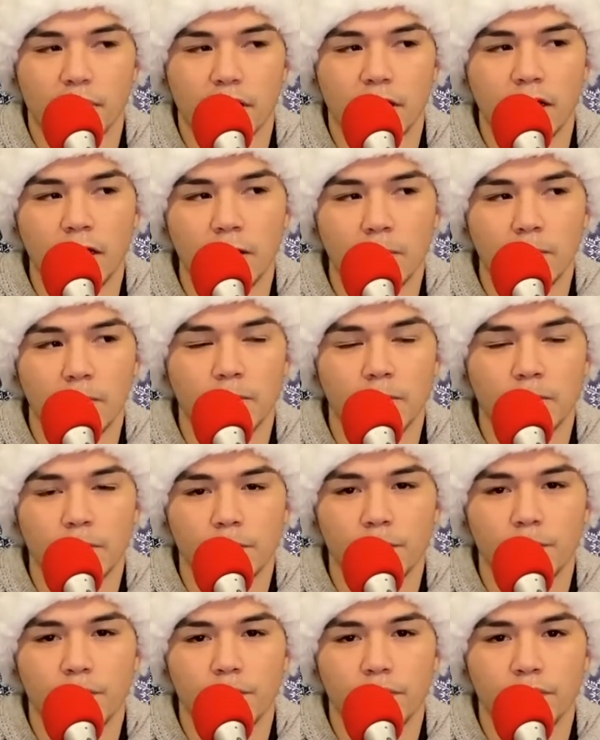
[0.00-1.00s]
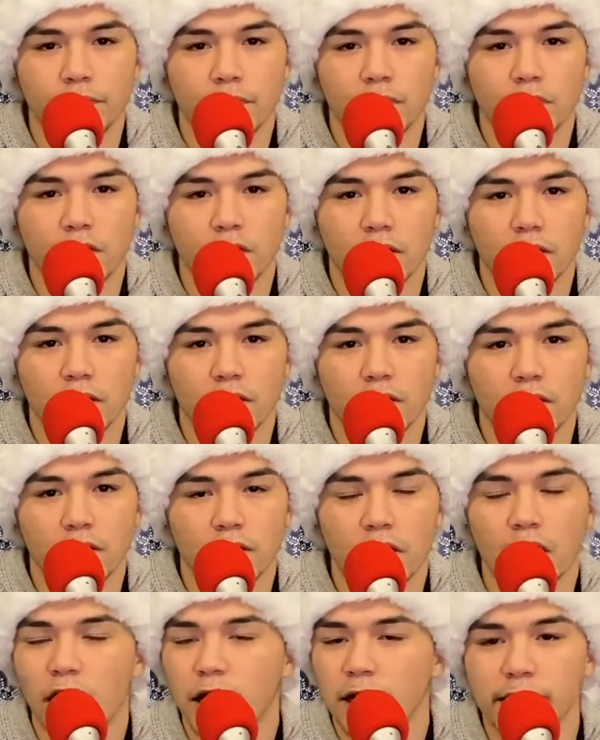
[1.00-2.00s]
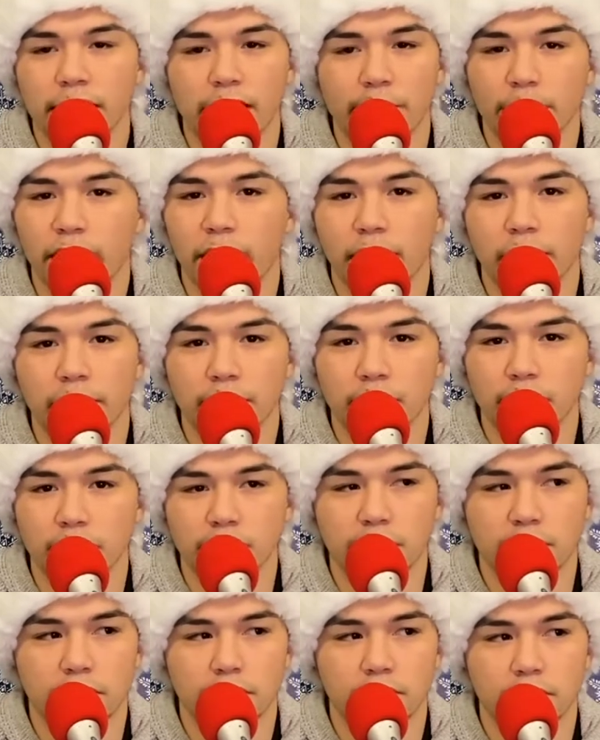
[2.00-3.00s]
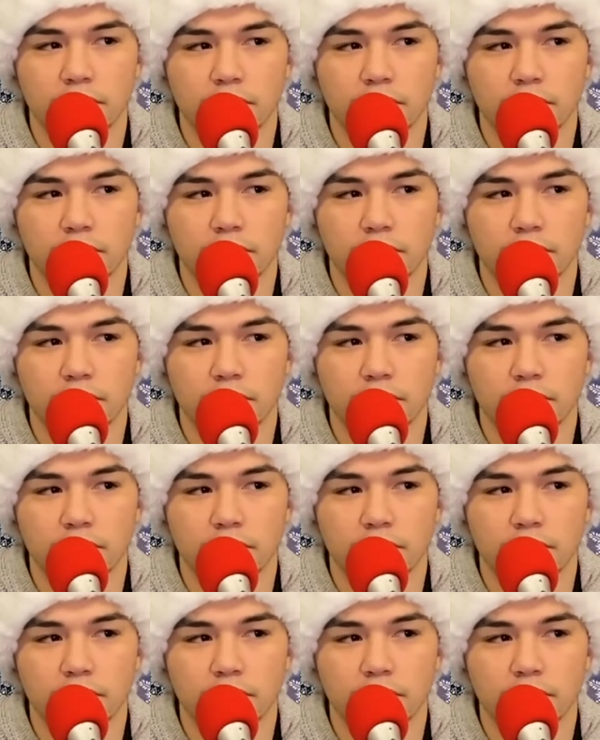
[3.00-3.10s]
up. God damn, I hated those.